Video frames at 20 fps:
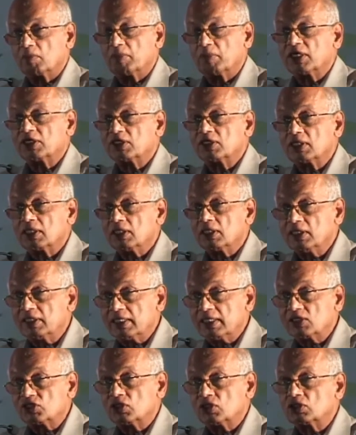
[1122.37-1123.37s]
but
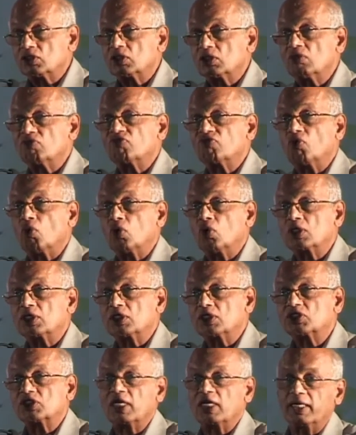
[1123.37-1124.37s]
it exists in 4
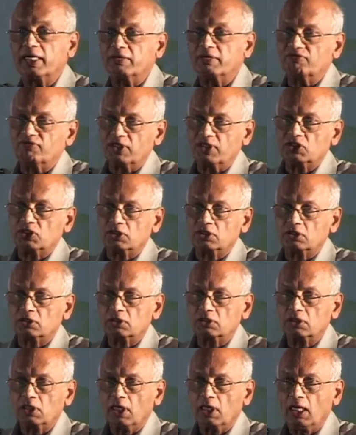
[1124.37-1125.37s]
crystalline
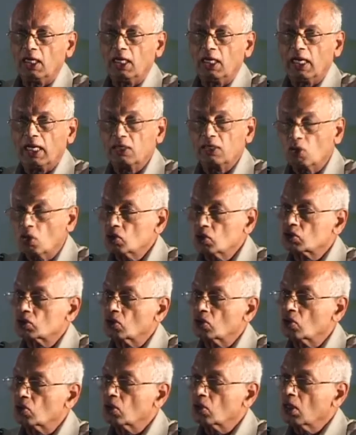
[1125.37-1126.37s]
phases. And
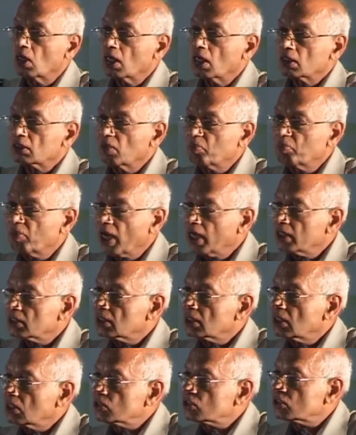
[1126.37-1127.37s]
also the
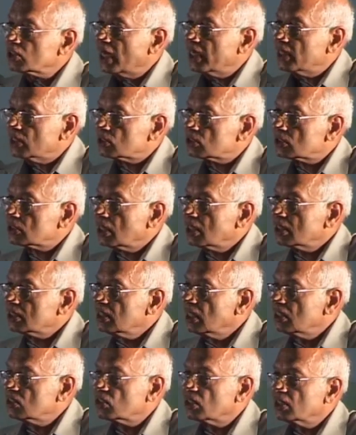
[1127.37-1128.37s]
particle
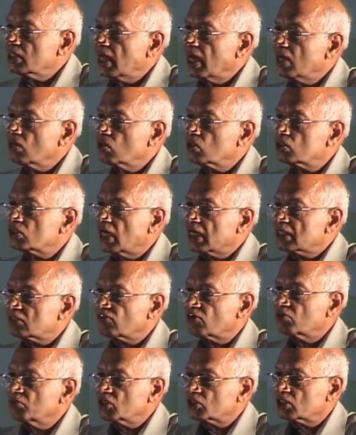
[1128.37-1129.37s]
size, there is a nano
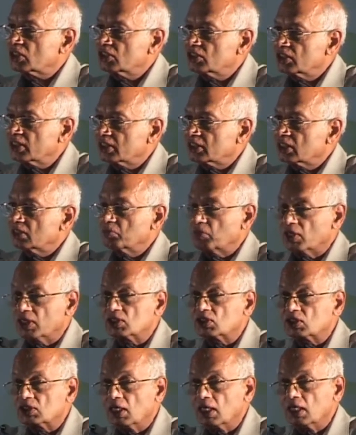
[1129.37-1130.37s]
transformation taking
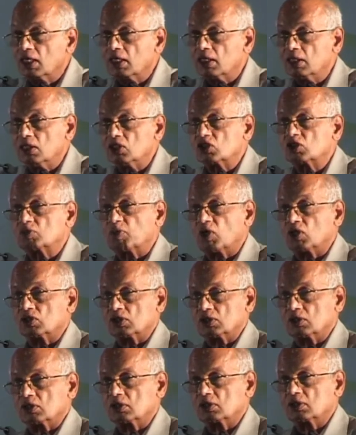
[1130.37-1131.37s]
place in this
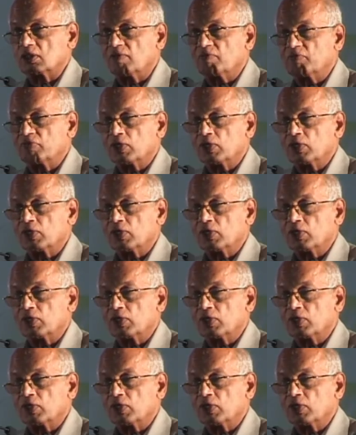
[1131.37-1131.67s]
process.